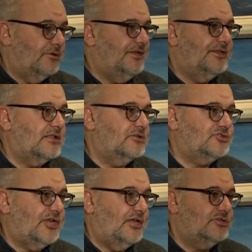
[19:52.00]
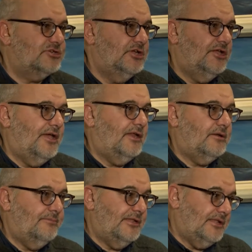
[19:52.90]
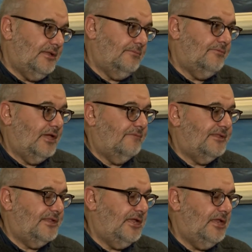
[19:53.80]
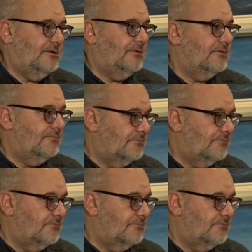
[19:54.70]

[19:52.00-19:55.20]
political change. And obviously we have seen